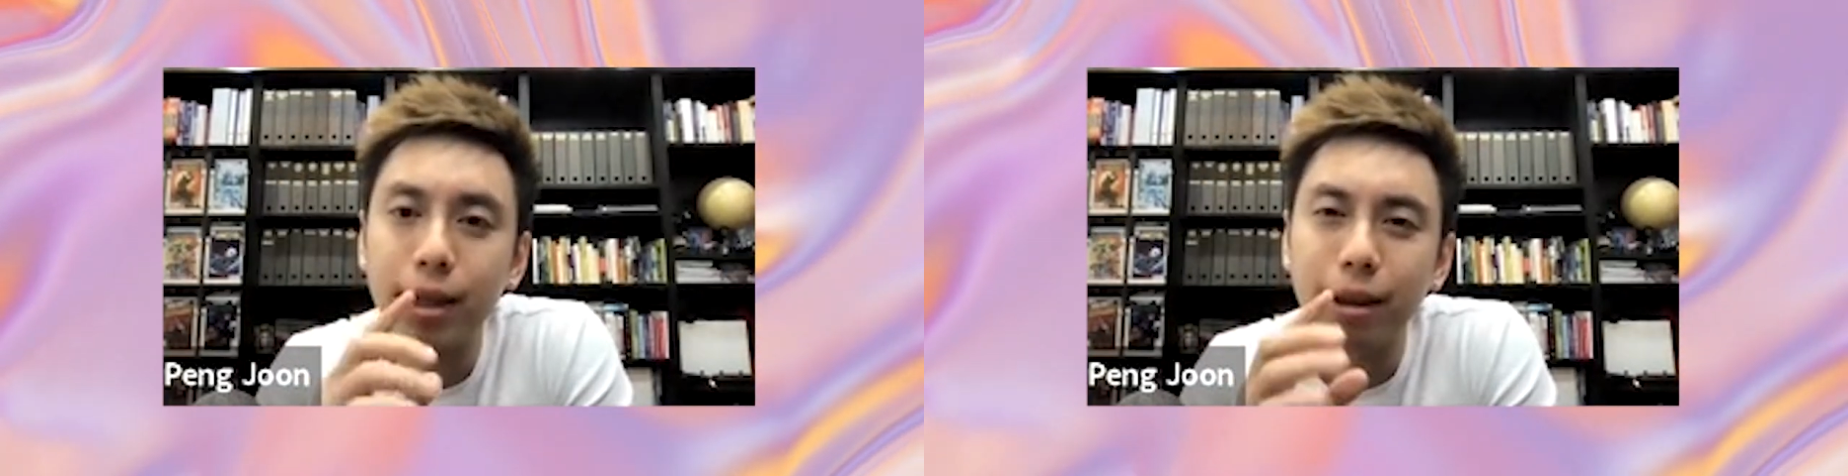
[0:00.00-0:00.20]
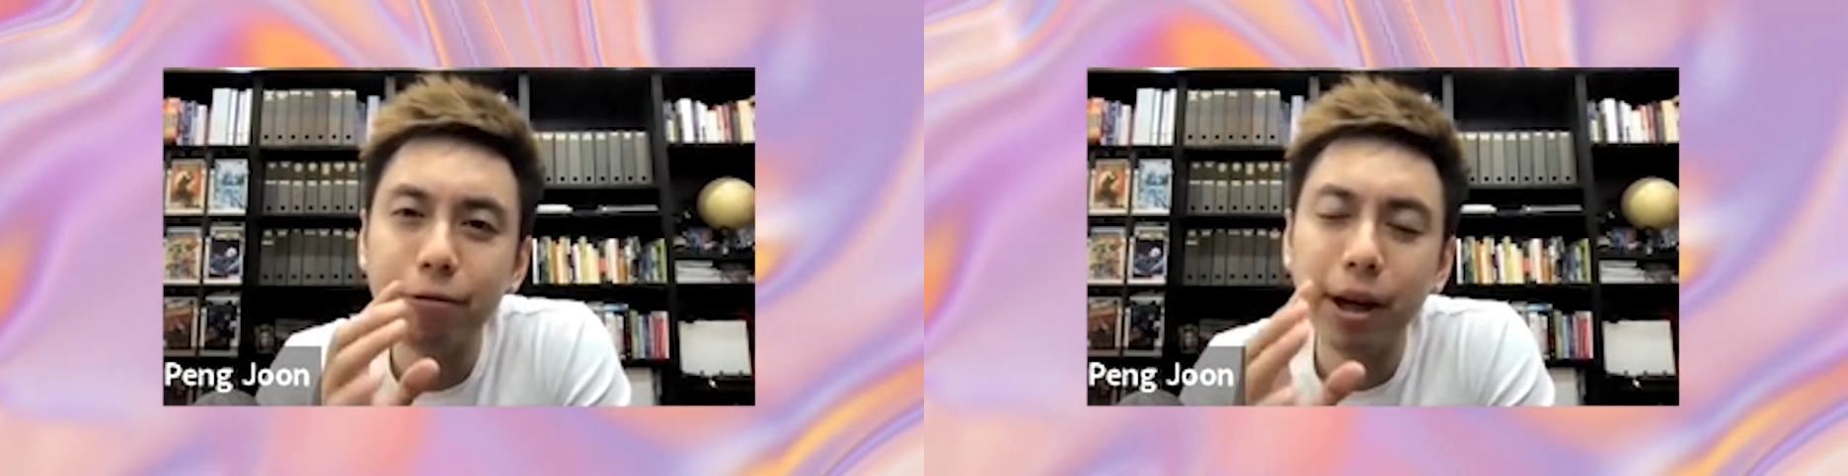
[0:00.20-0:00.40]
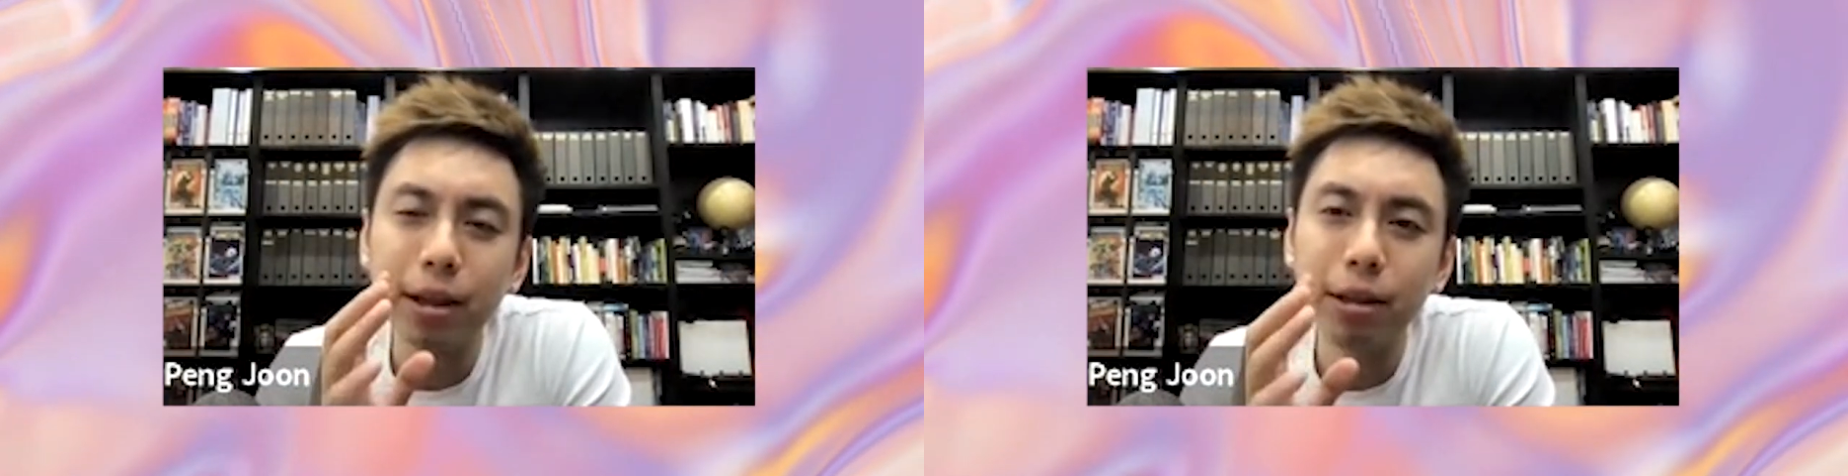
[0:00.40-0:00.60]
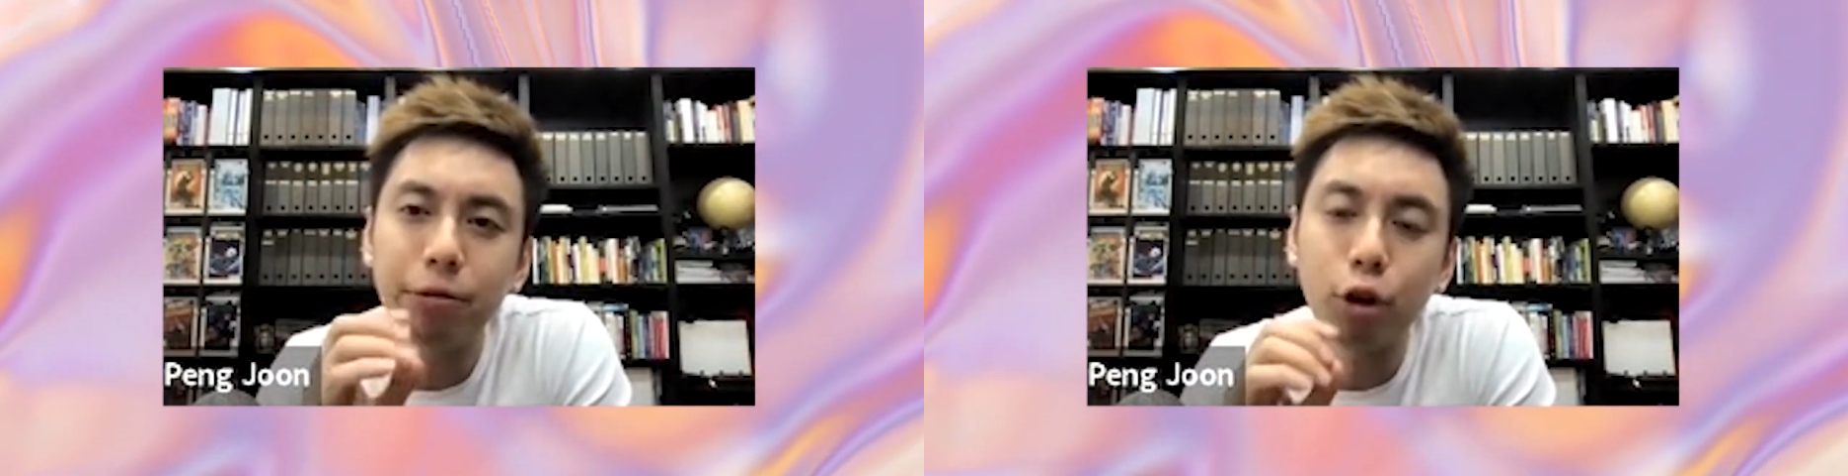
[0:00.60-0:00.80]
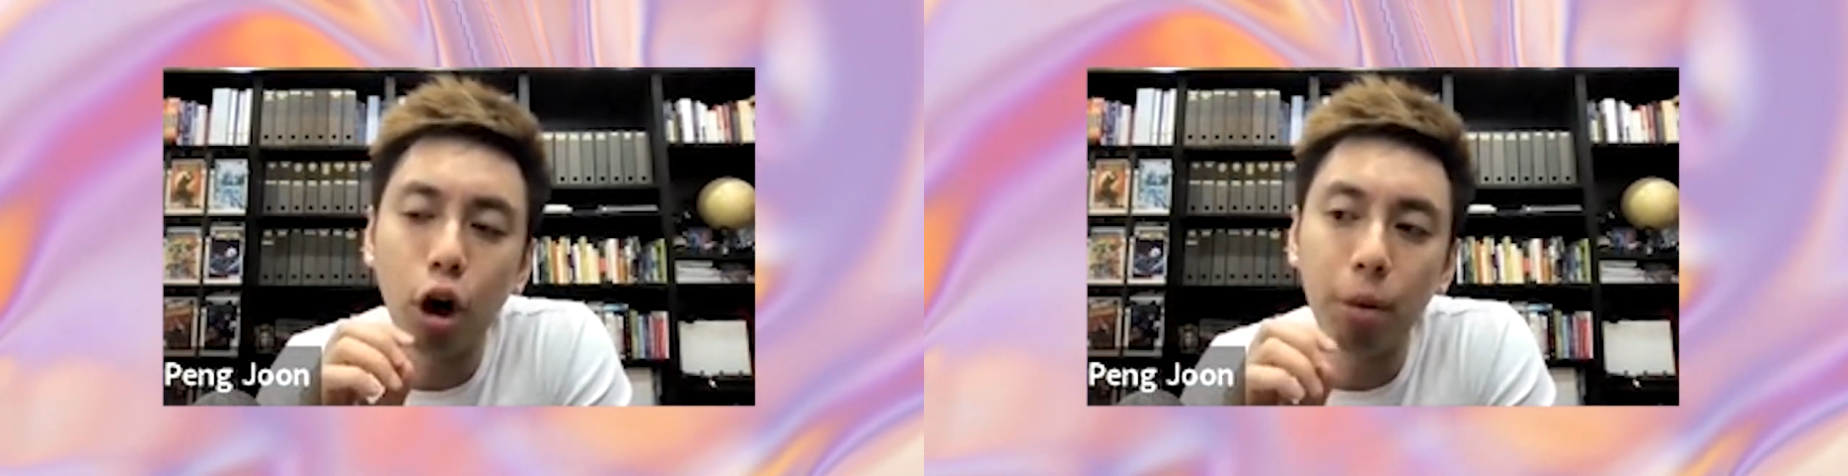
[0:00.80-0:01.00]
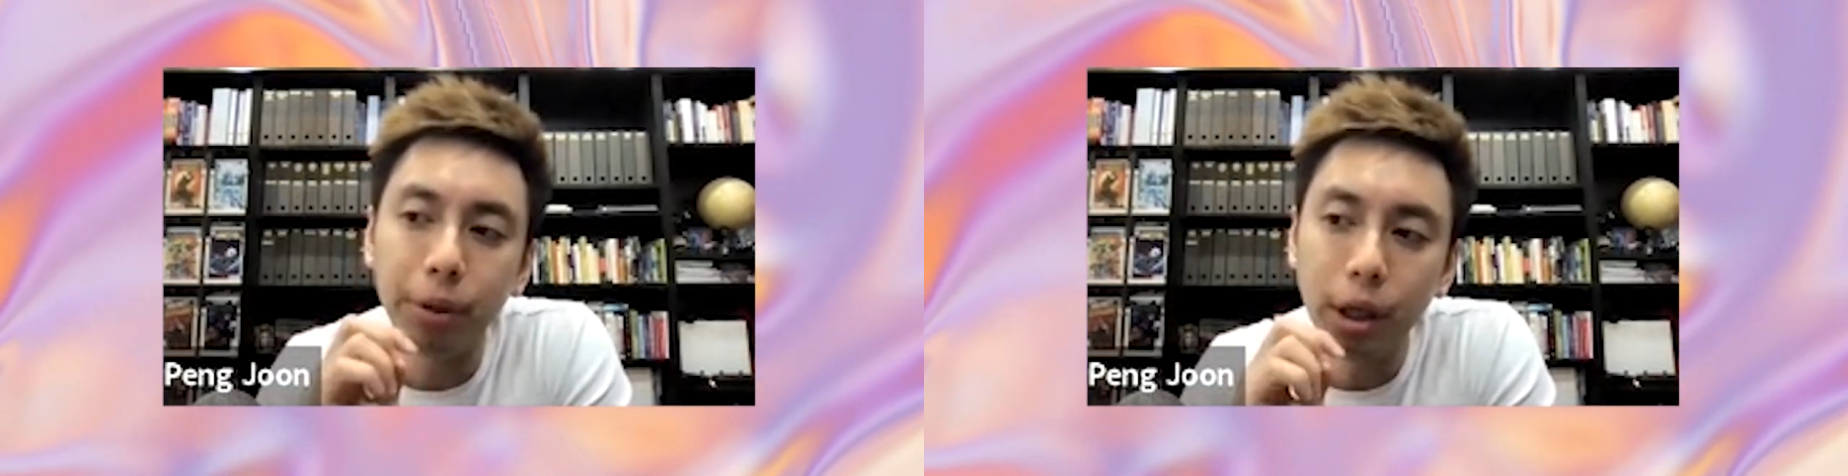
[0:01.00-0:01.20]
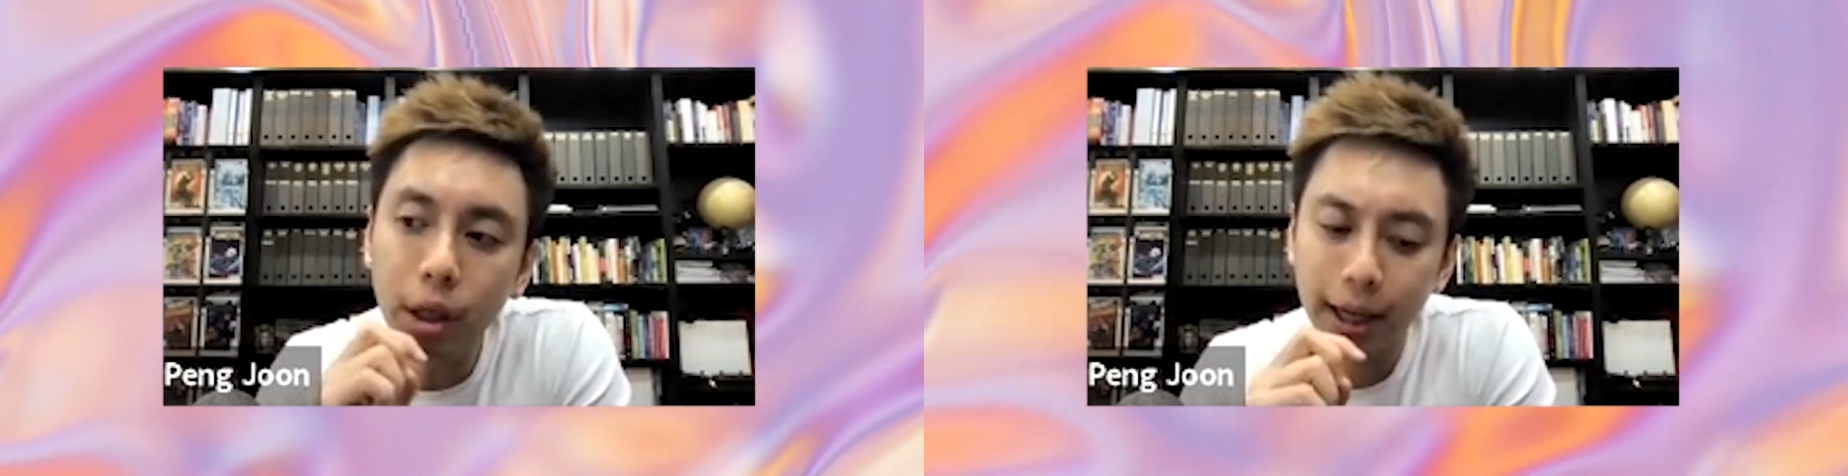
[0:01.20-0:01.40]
effective copy,